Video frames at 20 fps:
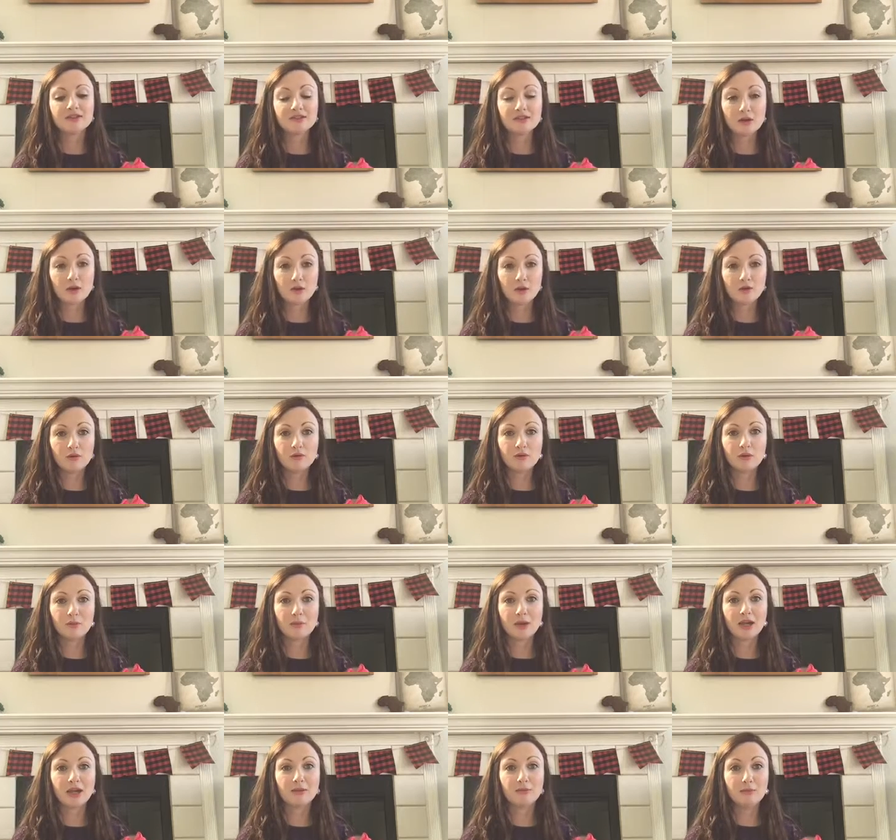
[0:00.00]
So for
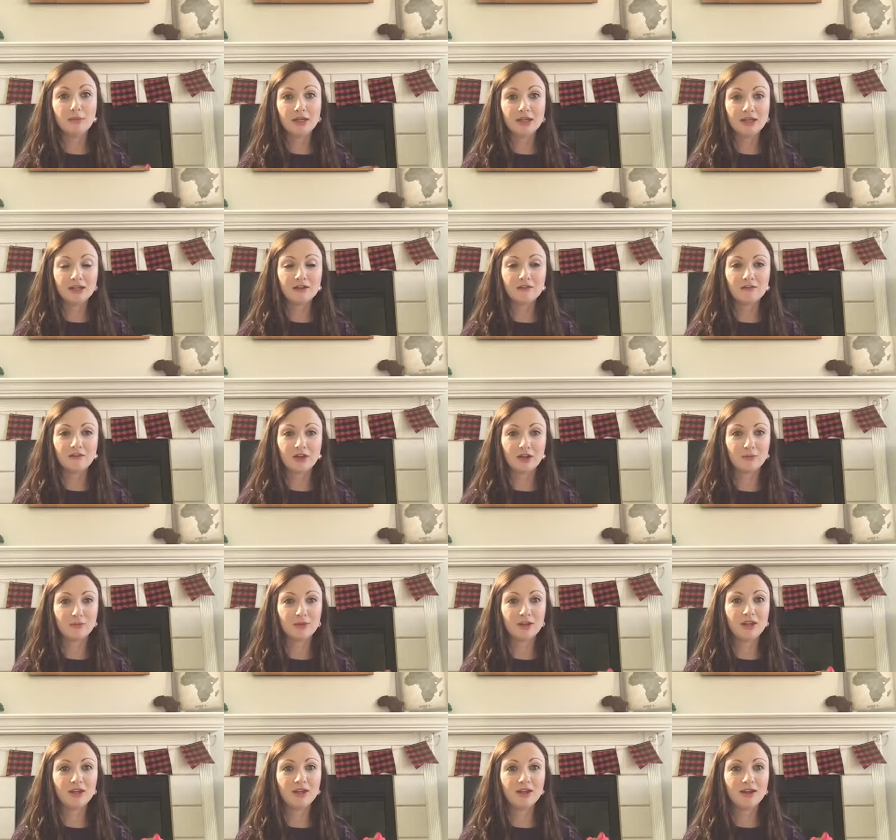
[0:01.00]
my immediate
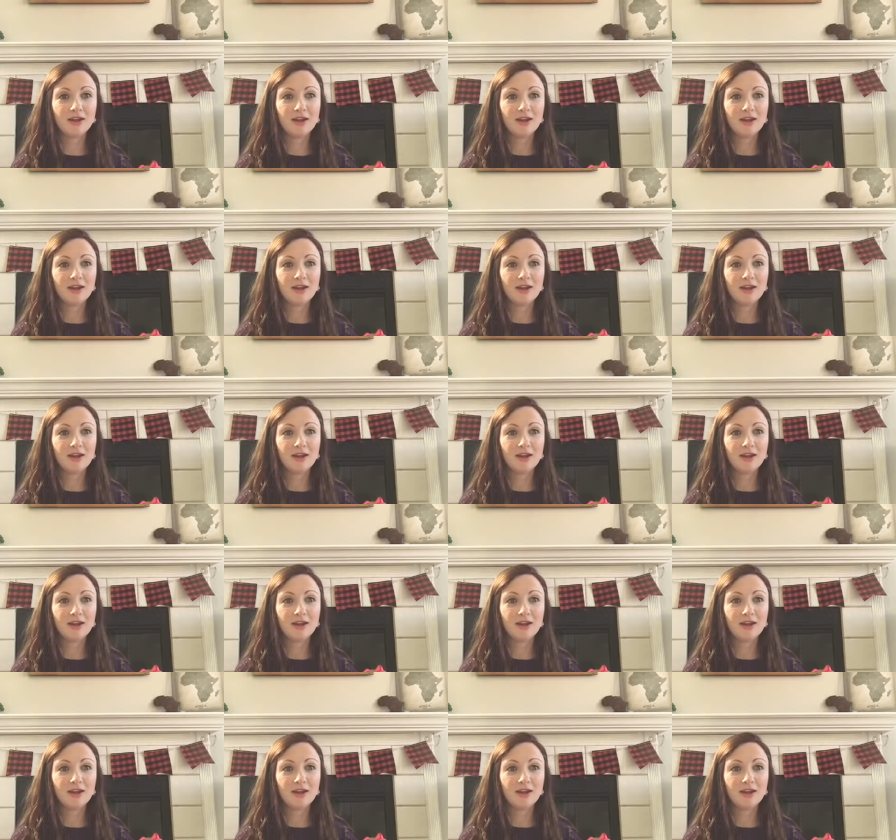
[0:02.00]
family,